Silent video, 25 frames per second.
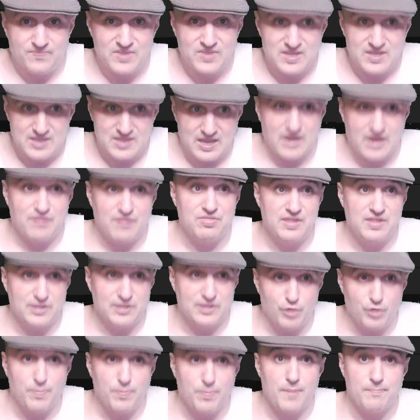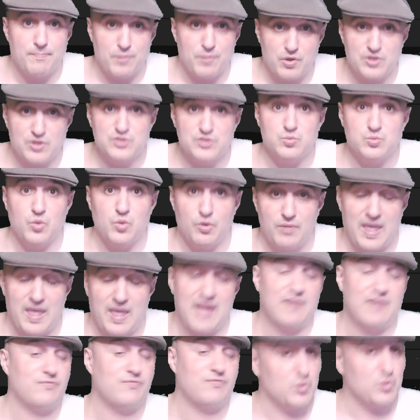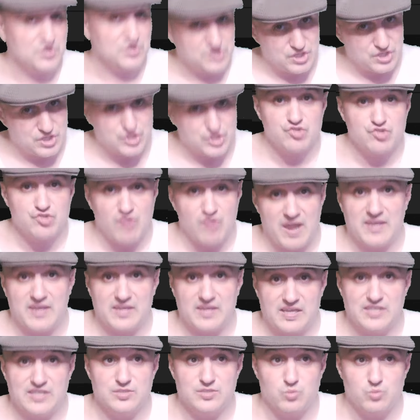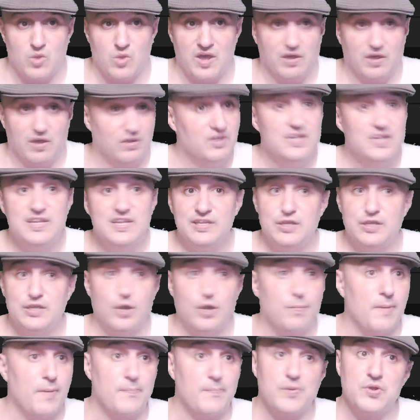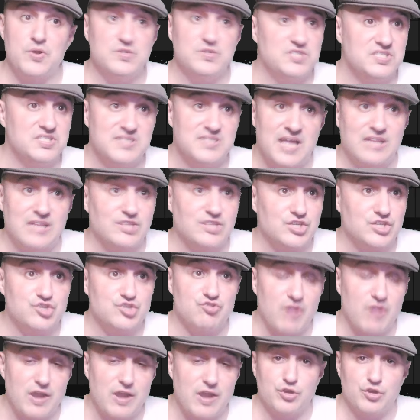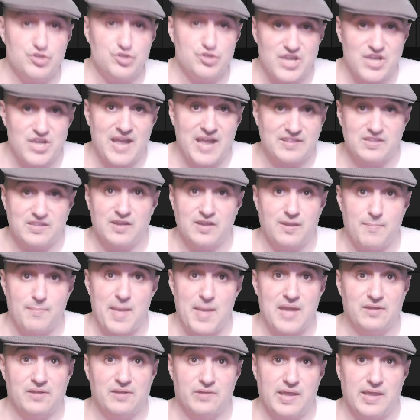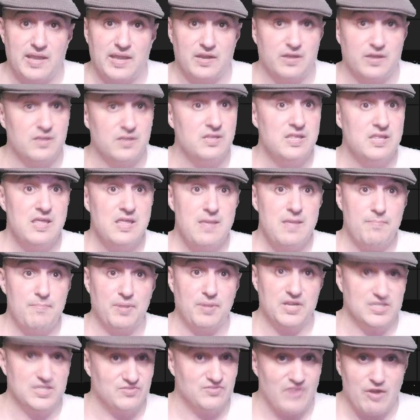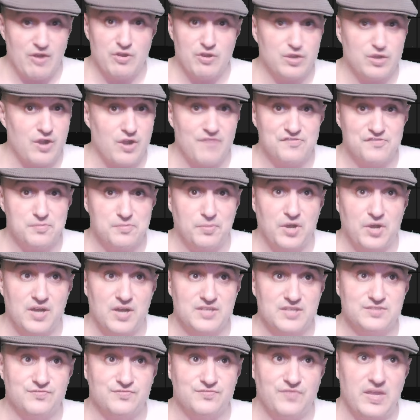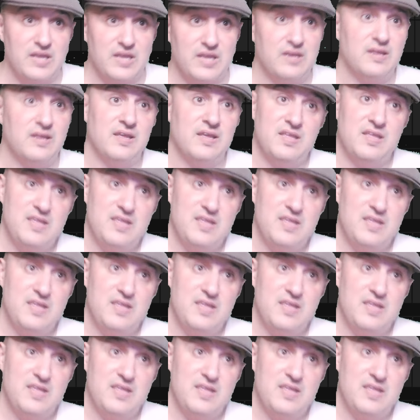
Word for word: And I think Gilbert Burns will, and of course, the striking as well. Gilbert Burns is not the striker of Jack Della Maddalena, but he's very comfortable on his feet.